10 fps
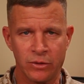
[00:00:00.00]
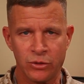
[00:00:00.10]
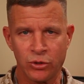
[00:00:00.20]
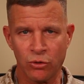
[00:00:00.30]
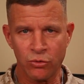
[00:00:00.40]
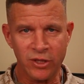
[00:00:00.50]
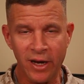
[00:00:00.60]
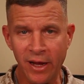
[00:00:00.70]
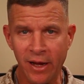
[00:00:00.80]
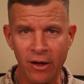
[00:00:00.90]
So
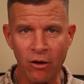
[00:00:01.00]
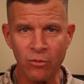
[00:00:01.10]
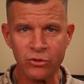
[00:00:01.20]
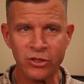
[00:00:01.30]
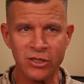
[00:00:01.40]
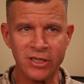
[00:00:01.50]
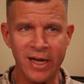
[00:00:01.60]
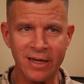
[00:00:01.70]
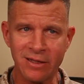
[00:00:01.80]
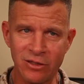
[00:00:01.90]
today, almost
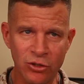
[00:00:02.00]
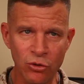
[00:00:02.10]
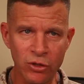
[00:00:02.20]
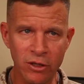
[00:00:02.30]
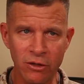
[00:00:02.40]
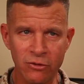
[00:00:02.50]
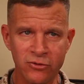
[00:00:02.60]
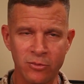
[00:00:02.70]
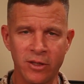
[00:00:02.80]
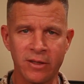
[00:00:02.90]
exactly 2
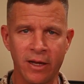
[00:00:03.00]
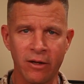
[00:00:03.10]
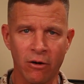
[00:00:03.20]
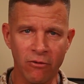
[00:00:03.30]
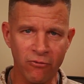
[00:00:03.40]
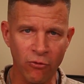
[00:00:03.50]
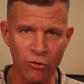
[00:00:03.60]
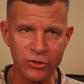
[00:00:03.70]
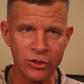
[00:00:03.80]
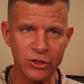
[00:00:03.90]
years from the date our
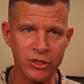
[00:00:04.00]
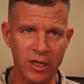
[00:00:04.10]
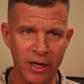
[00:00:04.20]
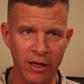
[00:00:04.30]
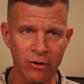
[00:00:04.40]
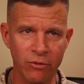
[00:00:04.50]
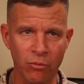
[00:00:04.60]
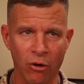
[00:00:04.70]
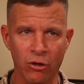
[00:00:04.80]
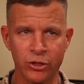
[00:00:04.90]
forces entered
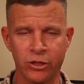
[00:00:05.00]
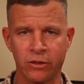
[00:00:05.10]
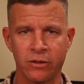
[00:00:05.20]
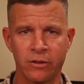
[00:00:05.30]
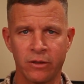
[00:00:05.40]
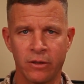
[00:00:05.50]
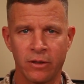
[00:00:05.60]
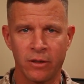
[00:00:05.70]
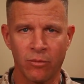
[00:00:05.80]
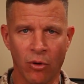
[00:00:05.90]
Marjah,
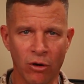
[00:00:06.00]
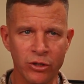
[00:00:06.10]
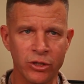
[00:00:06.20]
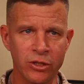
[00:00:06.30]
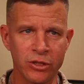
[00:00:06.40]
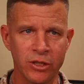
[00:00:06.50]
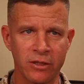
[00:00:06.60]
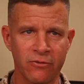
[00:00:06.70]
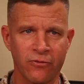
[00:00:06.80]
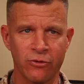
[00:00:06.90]
Marjah is
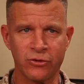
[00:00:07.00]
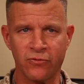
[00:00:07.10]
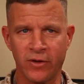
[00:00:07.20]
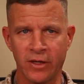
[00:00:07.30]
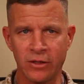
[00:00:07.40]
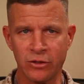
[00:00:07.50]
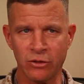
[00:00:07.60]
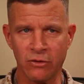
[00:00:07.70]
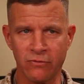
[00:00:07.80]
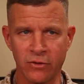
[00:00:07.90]
in the first phase
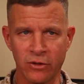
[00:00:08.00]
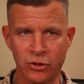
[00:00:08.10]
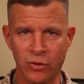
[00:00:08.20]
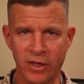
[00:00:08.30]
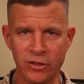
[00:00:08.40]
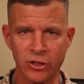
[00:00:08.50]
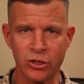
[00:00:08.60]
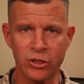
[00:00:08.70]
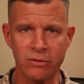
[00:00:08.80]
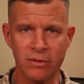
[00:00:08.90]
of
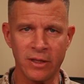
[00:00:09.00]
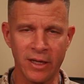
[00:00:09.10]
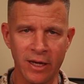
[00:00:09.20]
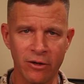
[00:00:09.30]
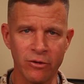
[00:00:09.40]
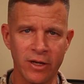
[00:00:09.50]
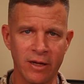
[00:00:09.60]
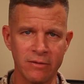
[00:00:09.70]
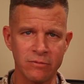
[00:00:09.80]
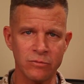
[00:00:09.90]
transition, and they entered
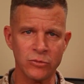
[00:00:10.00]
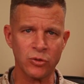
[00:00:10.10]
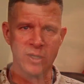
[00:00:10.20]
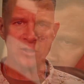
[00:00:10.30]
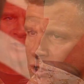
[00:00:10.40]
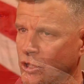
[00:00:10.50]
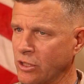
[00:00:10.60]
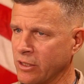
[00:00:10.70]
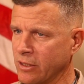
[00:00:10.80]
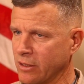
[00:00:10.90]
that
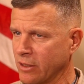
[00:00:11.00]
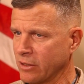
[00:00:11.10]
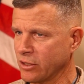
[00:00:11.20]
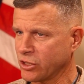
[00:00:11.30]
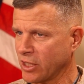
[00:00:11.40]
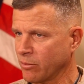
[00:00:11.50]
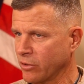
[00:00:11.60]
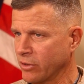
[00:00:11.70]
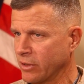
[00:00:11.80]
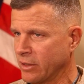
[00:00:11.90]
transition in
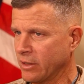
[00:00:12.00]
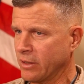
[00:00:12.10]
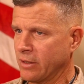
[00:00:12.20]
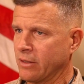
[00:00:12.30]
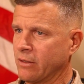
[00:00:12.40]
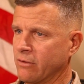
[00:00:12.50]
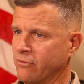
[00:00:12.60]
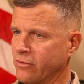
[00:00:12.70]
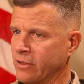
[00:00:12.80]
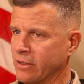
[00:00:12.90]
December
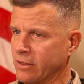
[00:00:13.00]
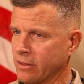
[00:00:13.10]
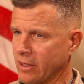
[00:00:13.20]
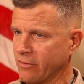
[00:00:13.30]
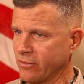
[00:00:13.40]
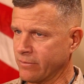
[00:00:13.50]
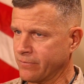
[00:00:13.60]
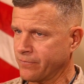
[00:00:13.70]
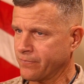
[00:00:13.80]
of 11.